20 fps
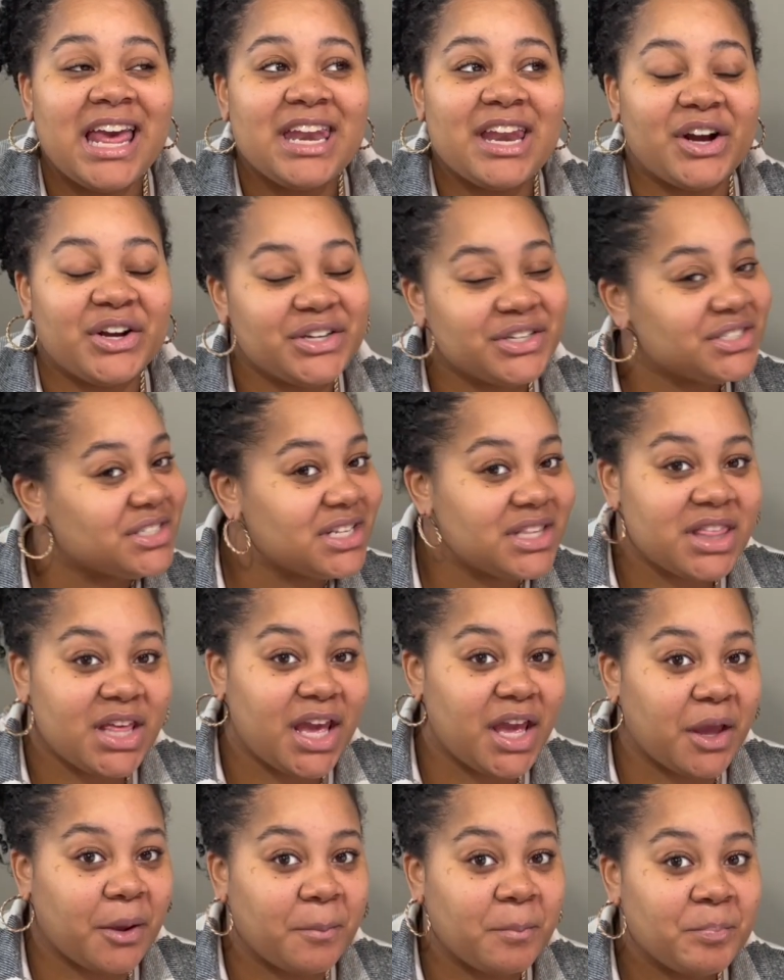Now here's the
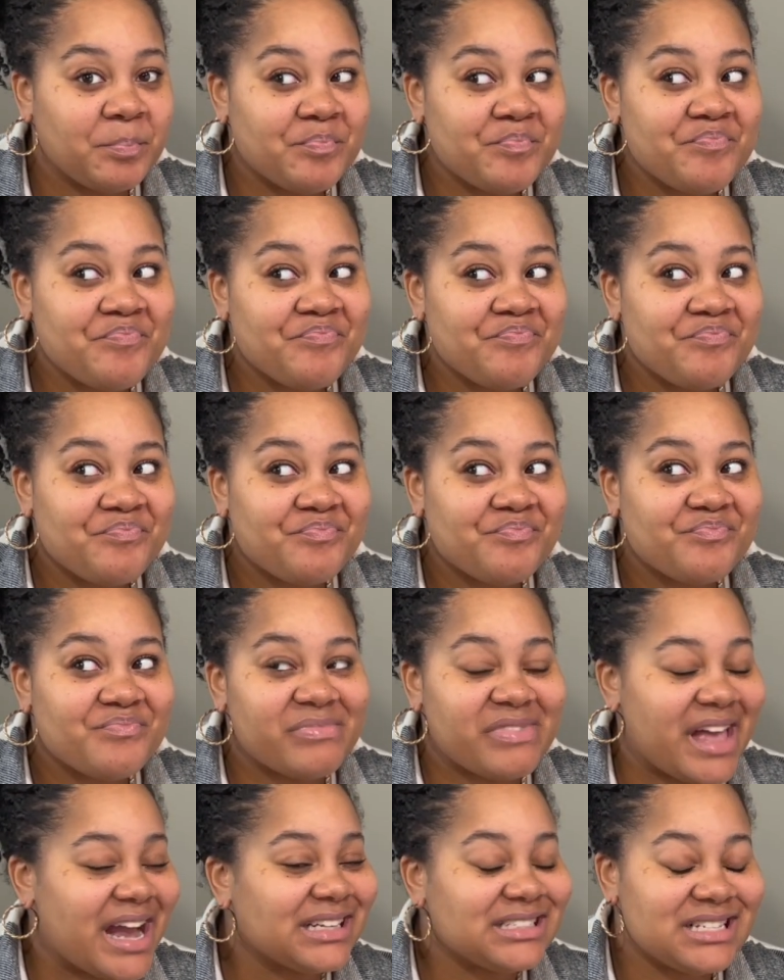thing,
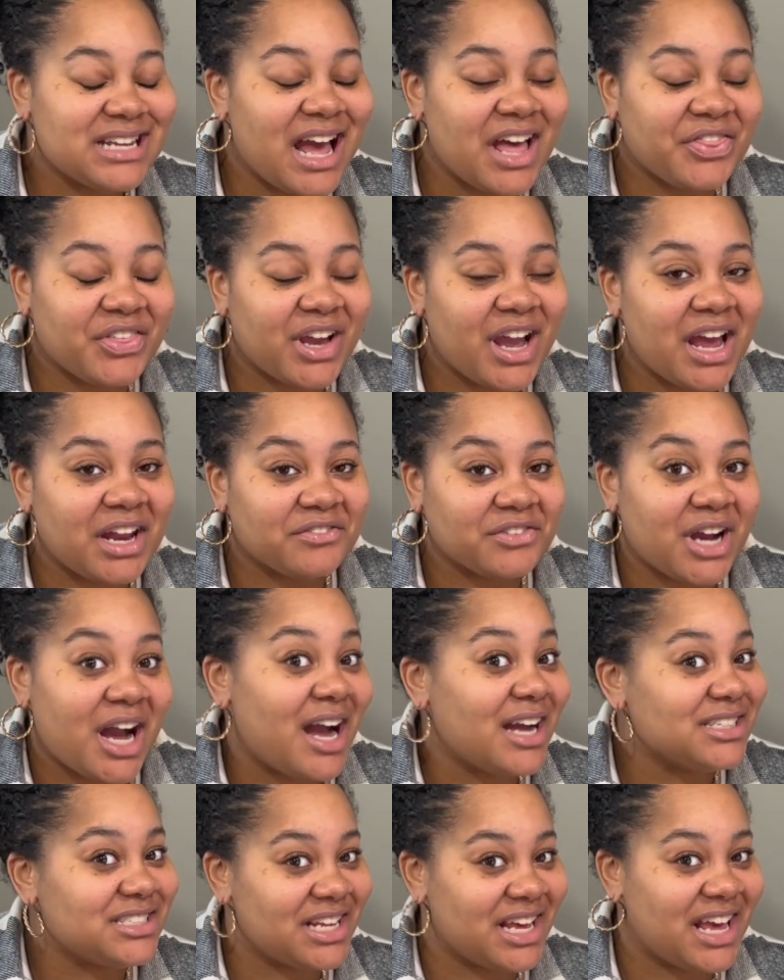that's not the kind of
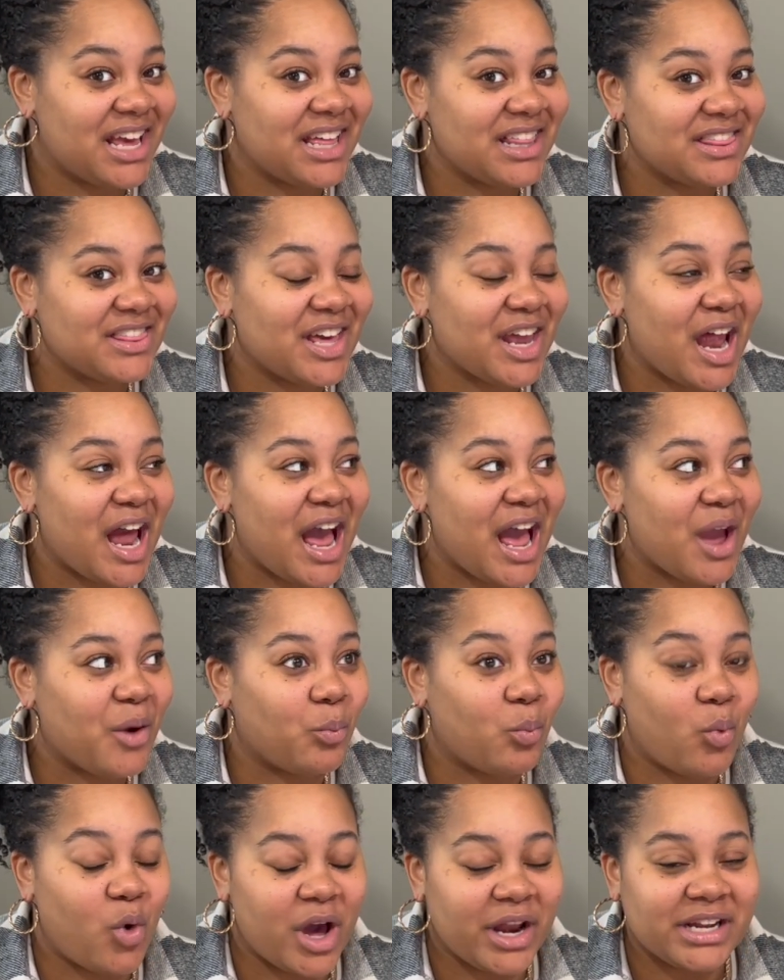content that I
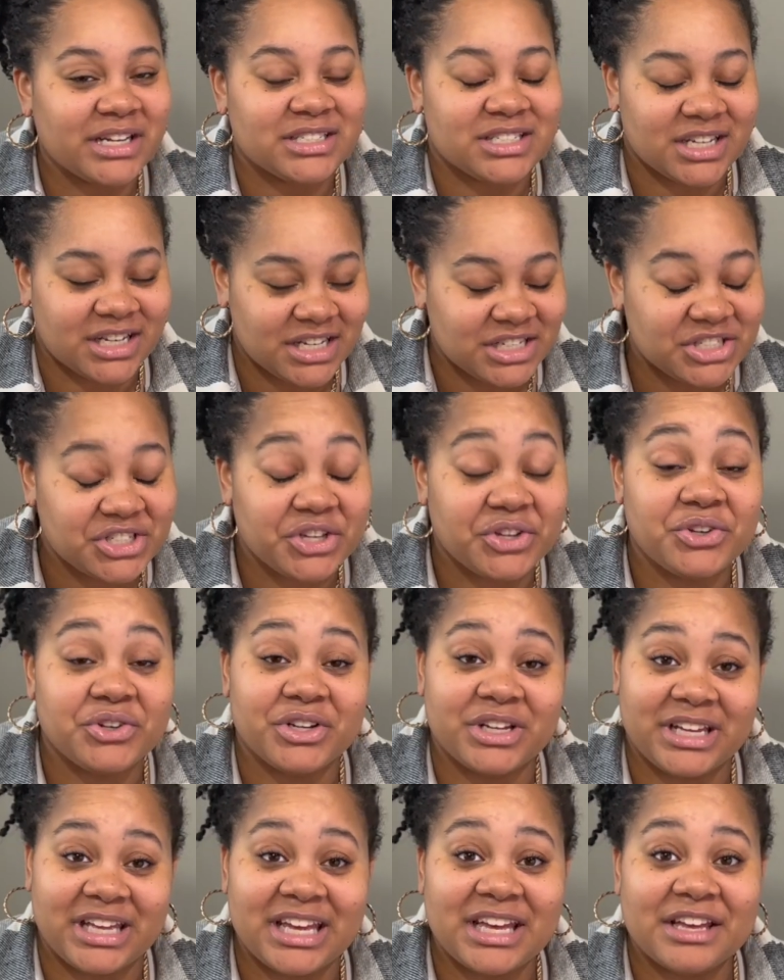wanted to continue
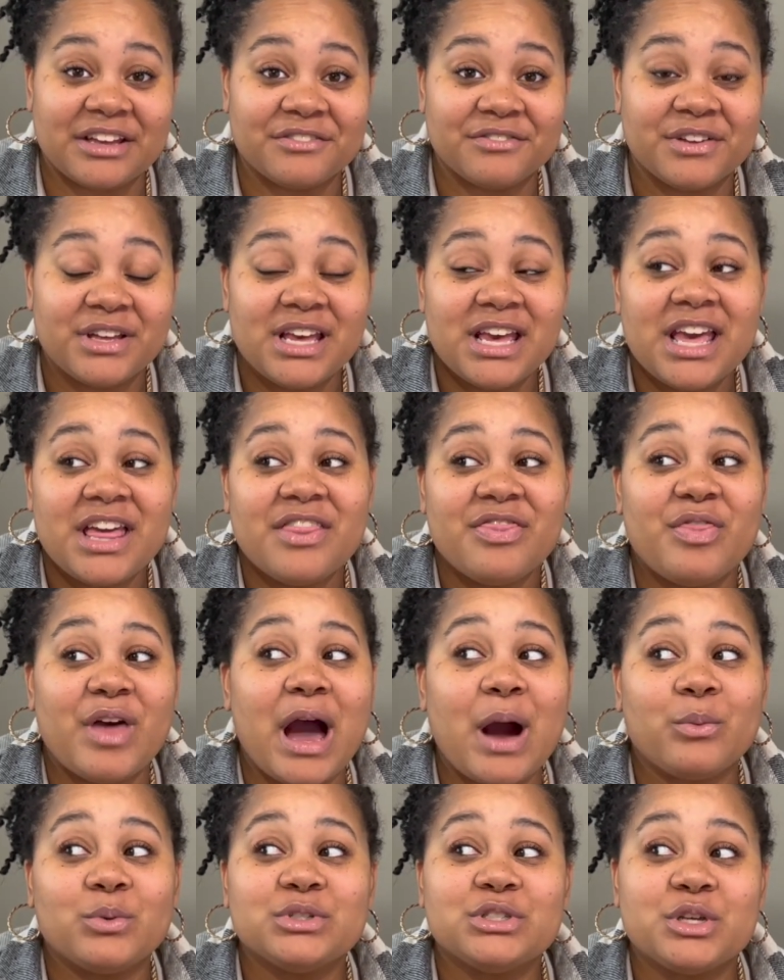to give
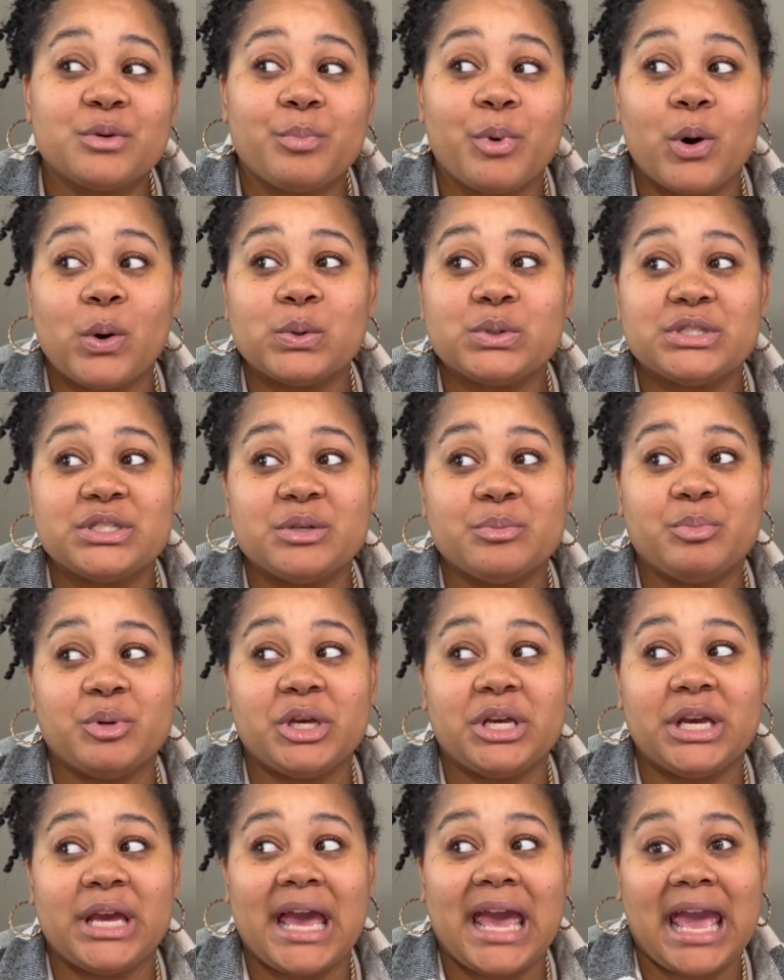that was supposed to
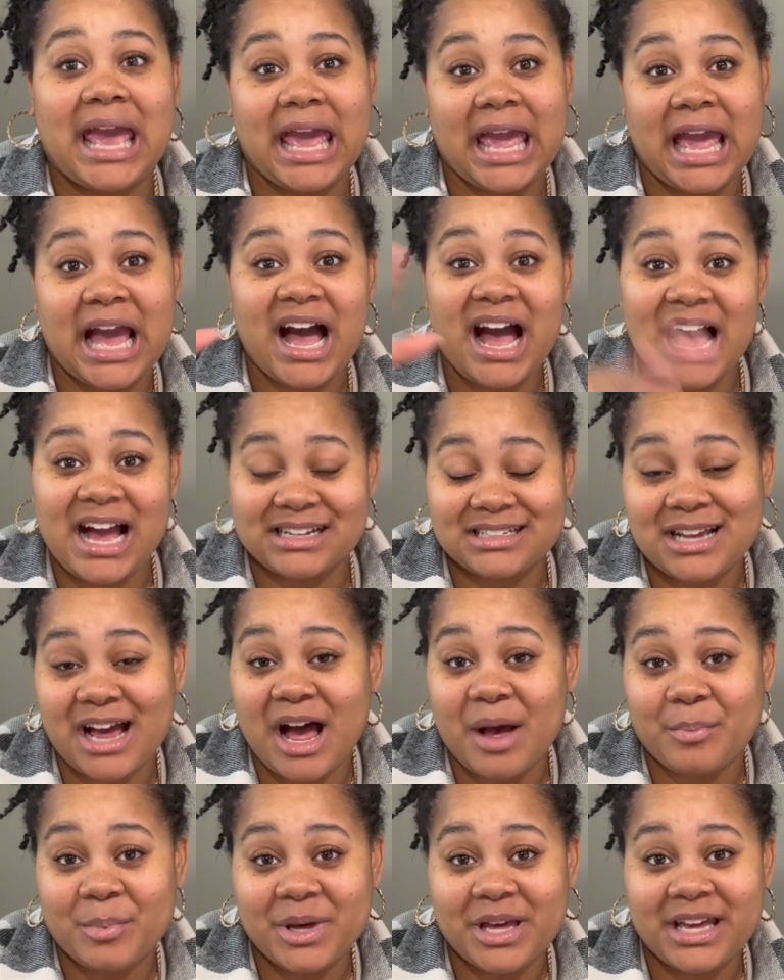be a hot
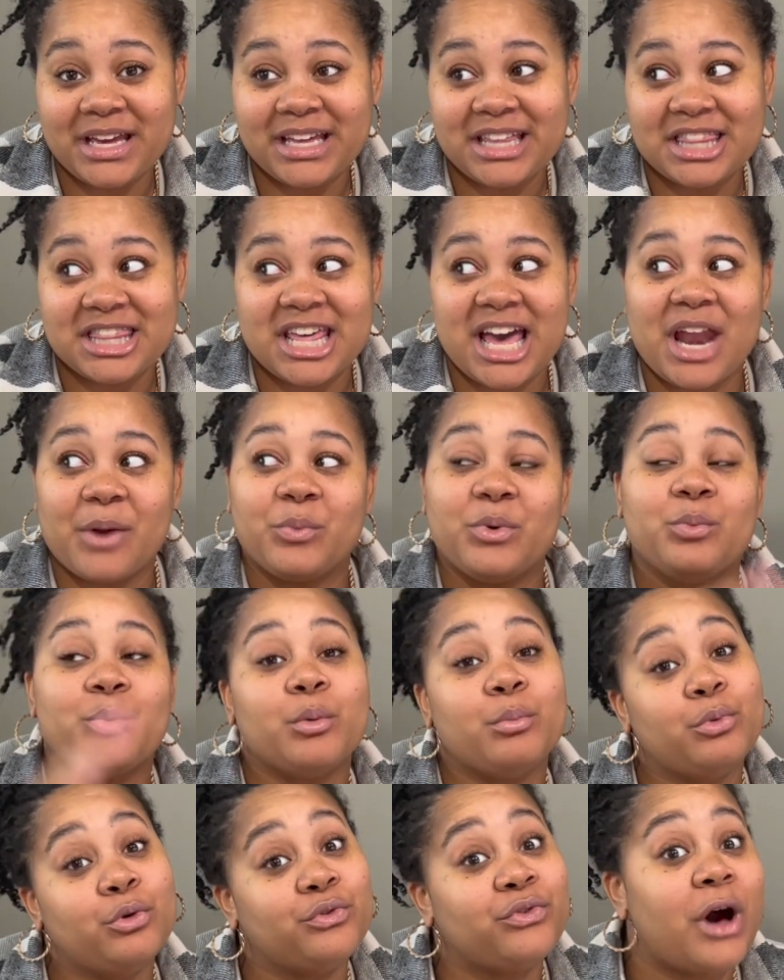topic that we
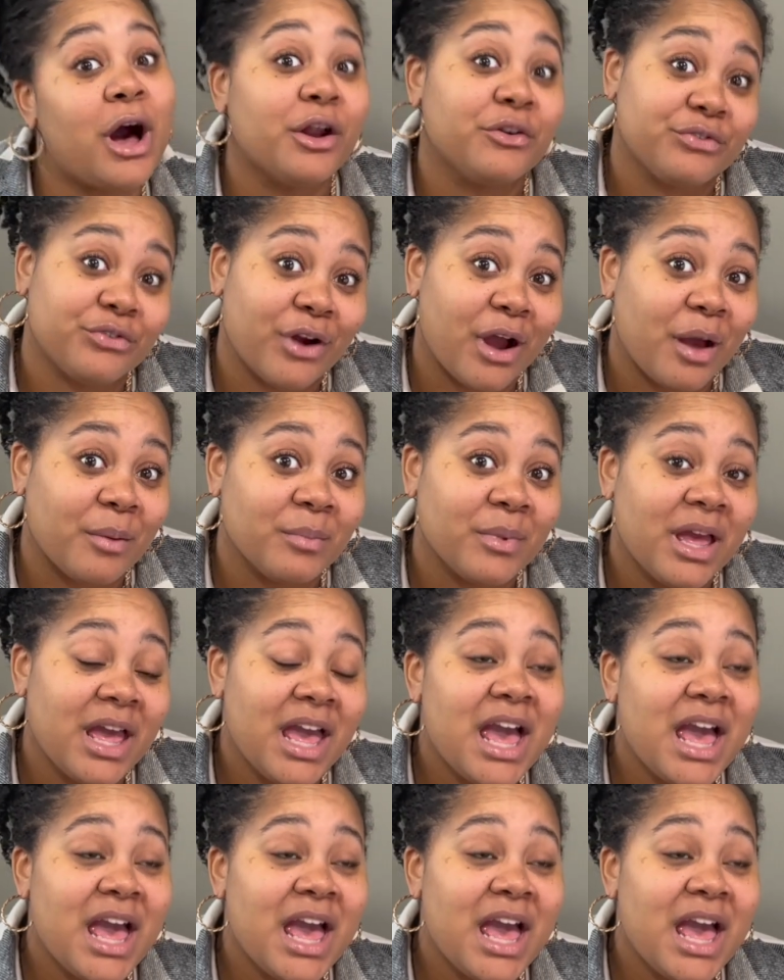would move on from.